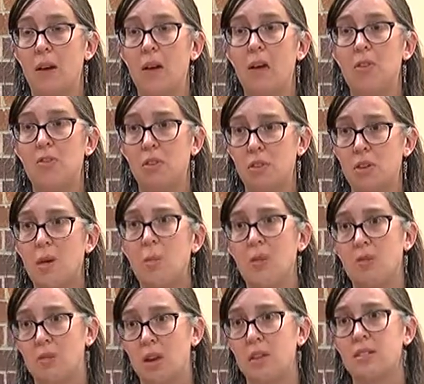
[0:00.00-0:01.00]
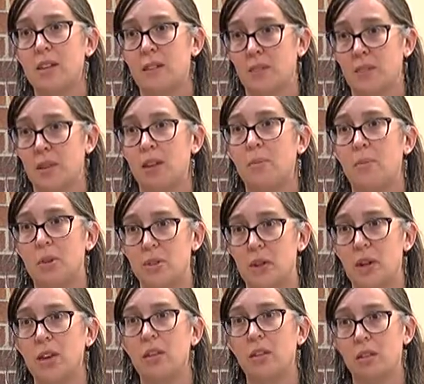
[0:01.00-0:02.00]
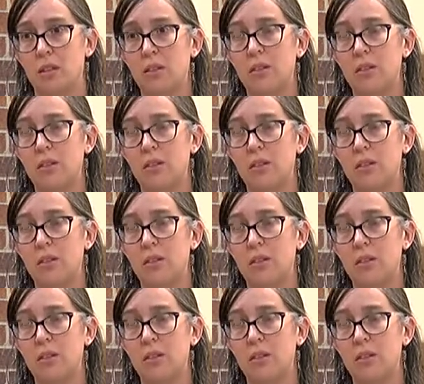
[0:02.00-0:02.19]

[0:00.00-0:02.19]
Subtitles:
If you're talking about Draw 7 in particular.